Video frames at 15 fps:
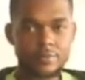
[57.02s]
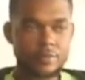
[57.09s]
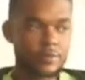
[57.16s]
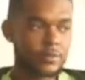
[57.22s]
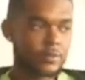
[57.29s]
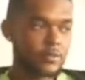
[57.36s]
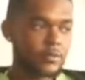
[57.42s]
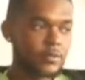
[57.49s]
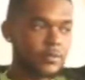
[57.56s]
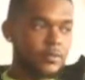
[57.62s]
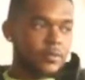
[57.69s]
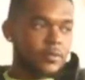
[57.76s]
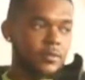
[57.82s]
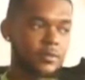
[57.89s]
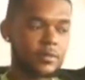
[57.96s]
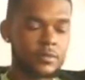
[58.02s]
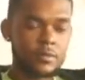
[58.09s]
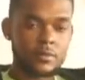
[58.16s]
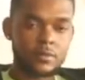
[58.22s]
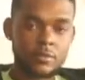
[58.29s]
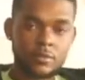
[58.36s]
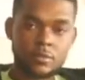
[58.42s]

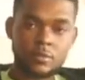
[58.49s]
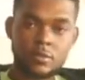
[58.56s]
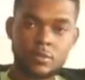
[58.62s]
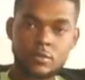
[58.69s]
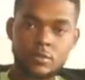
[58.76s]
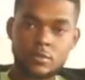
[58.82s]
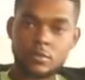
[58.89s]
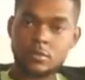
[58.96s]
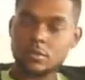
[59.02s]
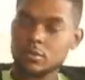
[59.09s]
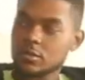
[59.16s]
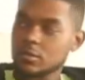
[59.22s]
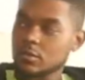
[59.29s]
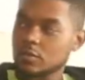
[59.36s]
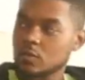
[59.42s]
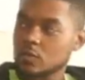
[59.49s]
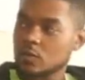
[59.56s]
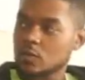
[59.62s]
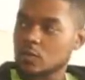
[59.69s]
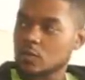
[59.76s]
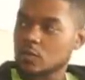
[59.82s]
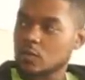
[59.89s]

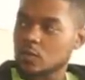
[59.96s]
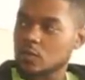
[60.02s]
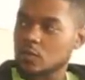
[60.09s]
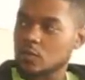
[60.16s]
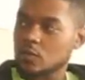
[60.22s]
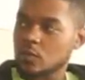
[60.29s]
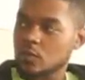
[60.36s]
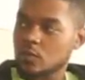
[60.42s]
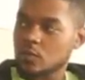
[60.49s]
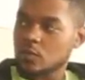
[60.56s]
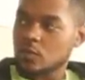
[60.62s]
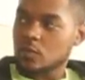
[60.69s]
This person isn't speaking.